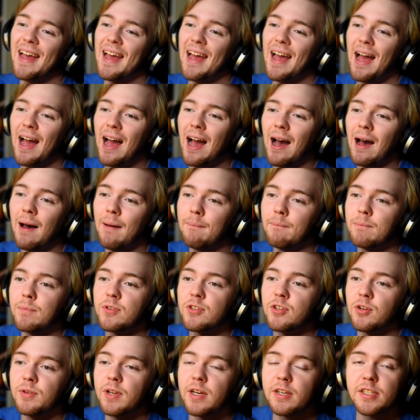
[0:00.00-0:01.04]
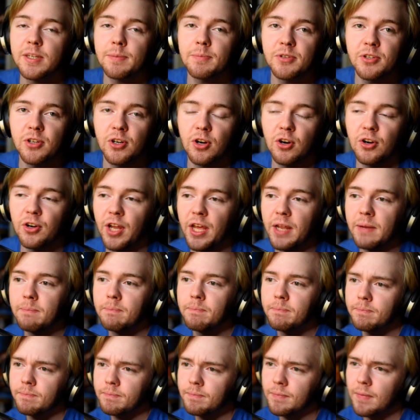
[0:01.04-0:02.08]
So next up is her grenade.
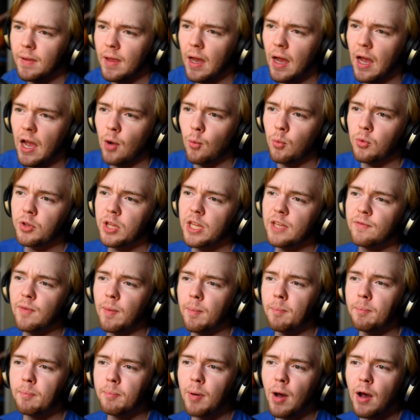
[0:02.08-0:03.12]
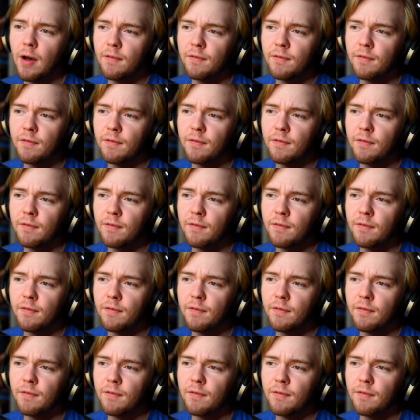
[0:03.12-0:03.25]
It will leave a buff